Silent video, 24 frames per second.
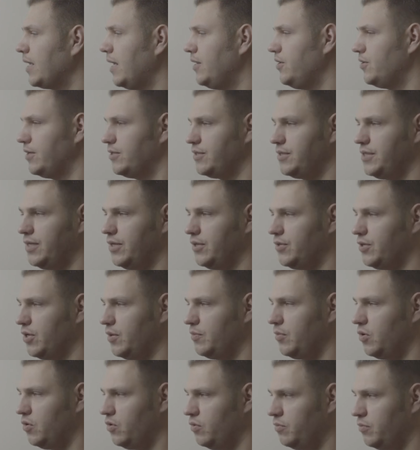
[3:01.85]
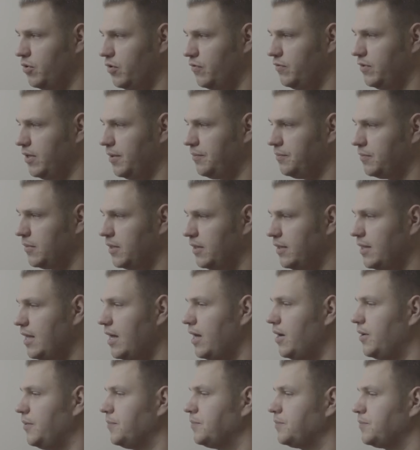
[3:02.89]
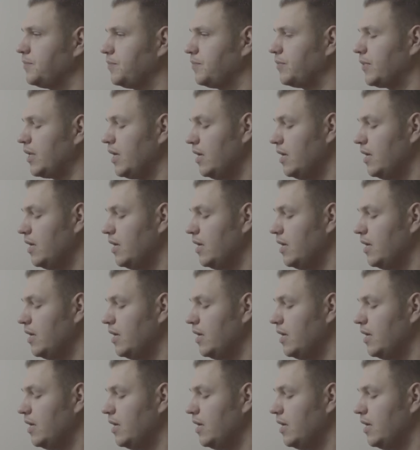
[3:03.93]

and you can see the terminal on both of them. Now,